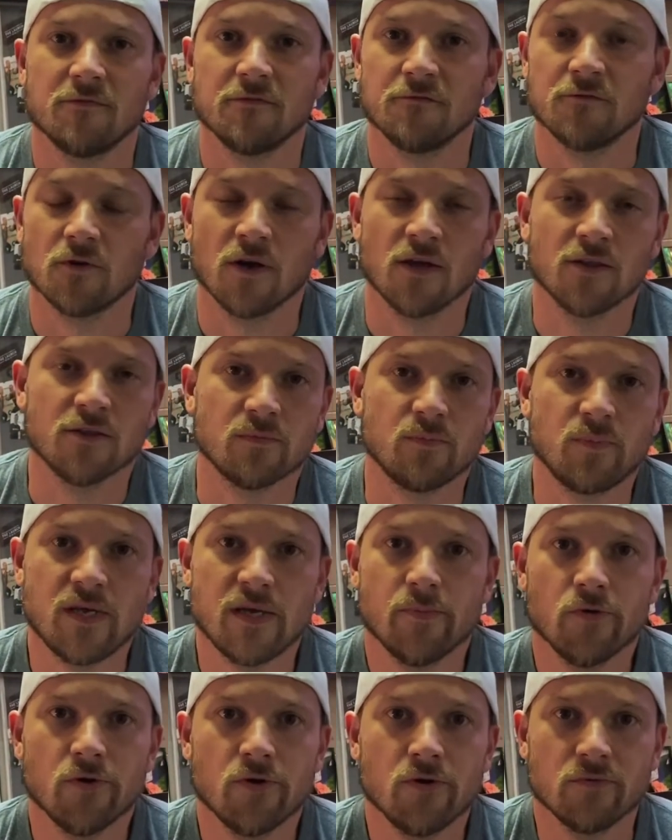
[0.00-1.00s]
for other
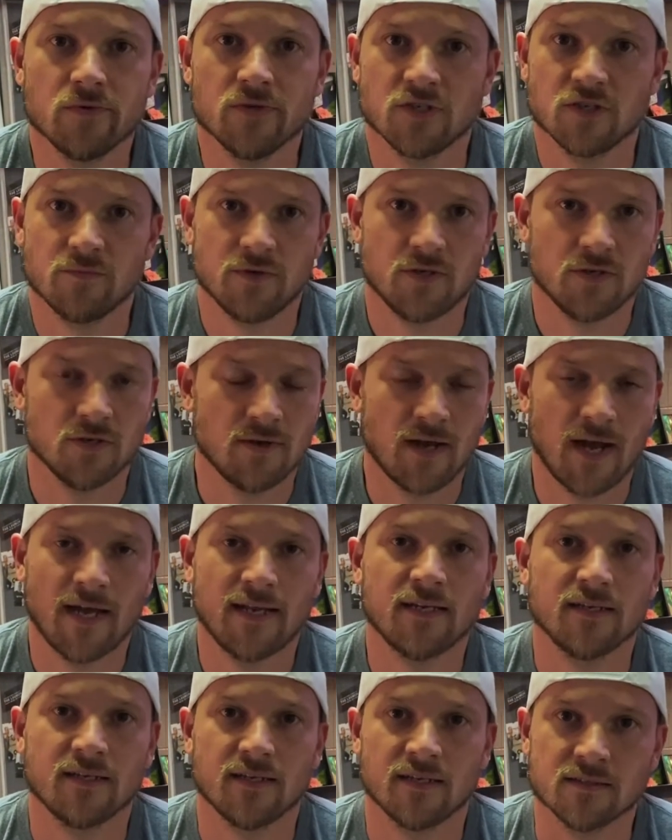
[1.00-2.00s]
people. We should be
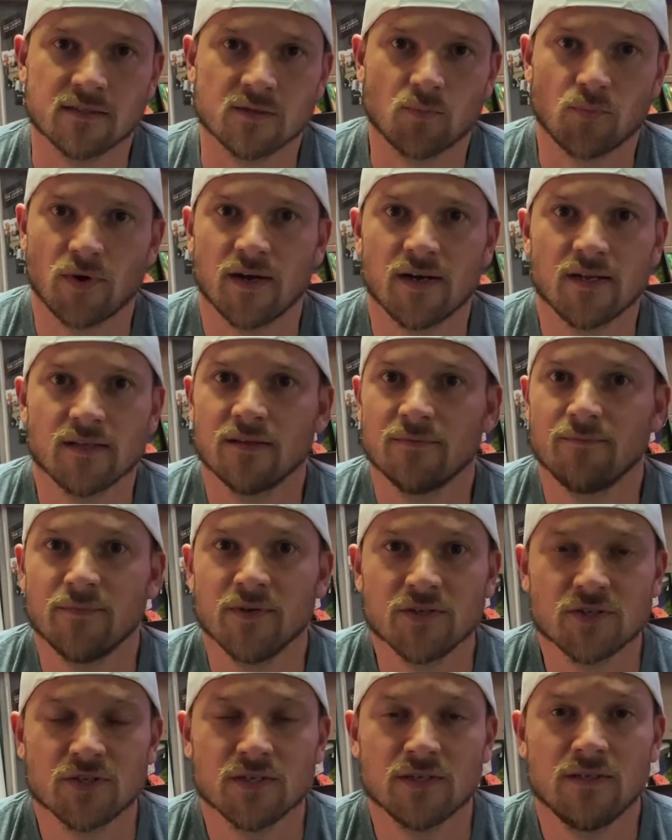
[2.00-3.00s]
united in spreading the
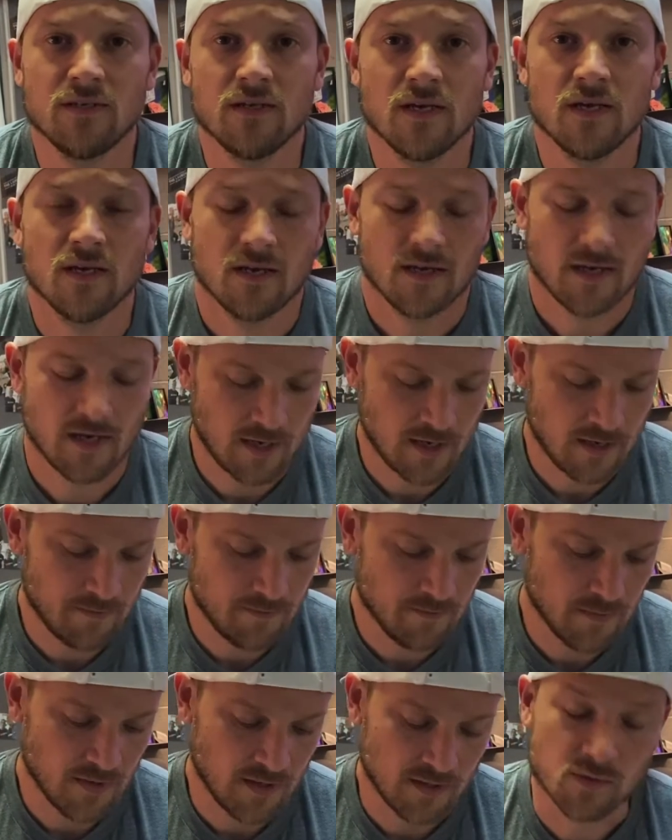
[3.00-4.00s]
mission
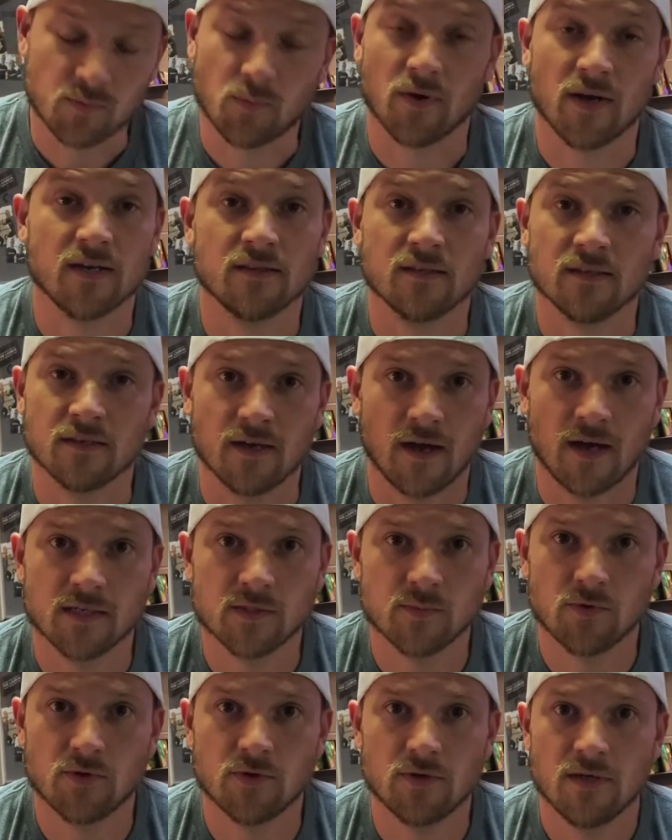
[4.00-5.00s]
and spreading the
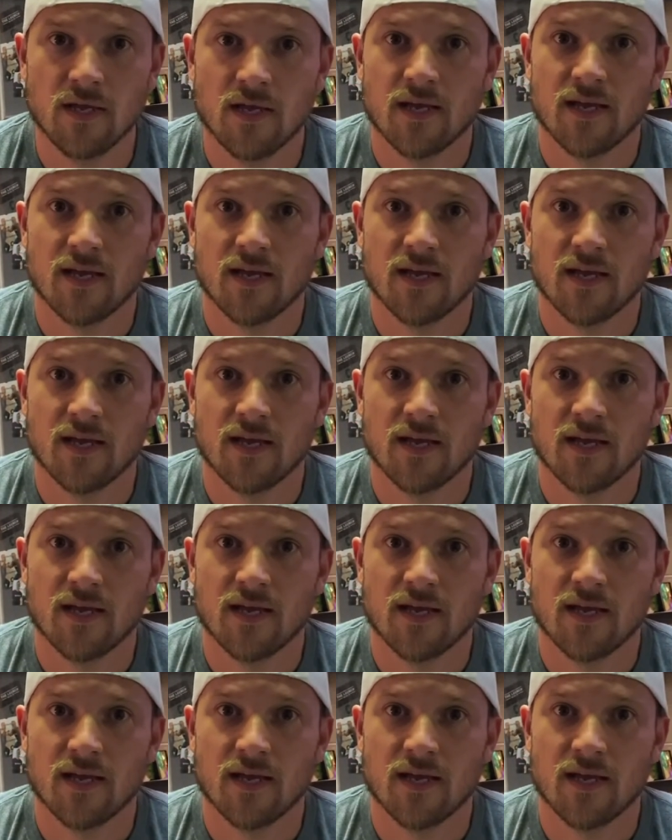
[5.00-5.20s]
gospel,